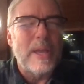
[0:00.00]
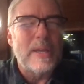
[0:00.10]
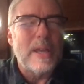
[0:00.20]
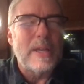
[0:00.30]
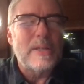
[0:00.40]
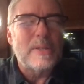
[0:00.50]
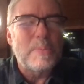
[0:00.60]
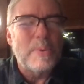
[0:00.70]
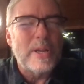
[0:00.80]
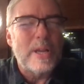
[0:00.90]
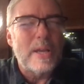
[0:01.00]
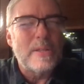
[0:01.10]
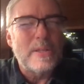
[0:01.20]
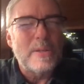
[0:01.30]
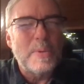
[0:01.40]
And I just pray, God,
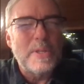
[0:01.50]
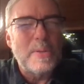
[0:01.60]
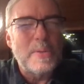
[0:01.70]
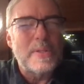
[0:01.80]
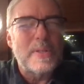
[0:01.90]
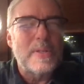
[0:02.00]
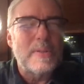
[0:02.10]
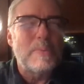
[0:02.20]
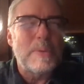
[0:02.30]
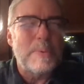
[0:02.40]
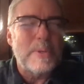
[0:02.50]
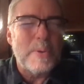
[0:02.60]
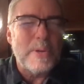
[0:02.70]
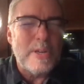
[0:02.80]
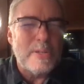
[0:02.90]
that you would use the people who
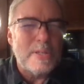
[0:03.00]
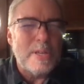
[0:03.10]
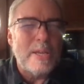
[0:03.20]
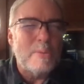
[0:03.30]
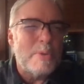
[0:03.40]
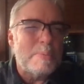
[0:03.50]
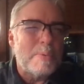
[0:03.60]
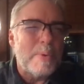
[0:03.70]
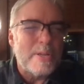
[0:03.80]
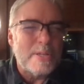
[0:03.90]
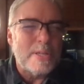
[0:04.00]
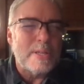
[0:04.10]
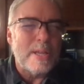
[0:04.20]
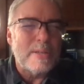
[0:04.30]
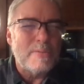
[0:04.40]
are here tonight or people watching it
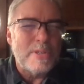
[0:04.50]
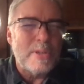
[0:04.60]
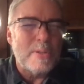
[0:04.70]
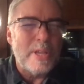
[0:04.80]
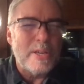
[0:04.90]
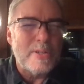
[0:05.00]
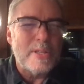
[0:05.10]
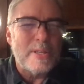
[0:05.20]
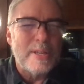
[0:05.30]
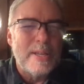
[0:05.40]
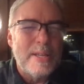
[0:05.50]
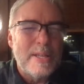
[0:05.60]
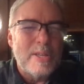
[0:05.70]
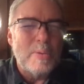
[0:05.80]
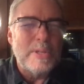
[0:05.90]
on video later, that
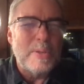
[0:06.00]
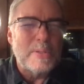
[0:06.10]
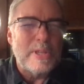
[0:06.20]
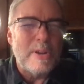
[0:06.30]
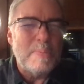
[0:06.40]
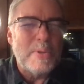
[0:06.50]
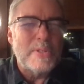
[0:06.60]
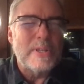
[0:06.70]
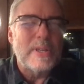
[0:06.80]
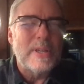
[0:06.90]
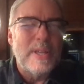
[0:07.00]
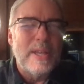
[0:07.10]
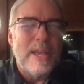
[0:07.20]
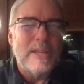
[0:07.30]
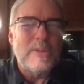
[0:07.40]
you would use their music
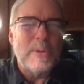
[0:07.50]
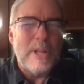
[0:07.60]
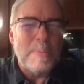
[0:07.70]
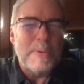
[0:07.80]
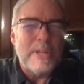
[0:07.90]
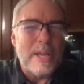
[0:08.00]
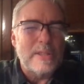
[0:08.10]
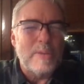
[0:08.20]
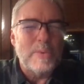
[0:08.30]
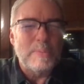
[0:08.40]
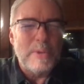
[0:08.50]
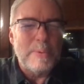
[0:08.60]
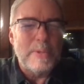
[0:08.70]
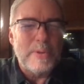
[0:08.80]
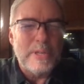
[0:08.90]
and you would help connect them with
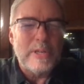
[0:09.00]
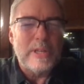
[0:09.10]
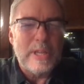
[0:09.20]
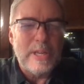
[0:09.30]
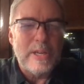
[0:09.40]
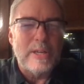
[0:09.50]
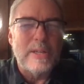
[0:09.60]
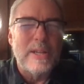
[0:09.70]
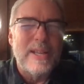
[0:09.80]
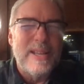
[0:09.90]
people who need to hear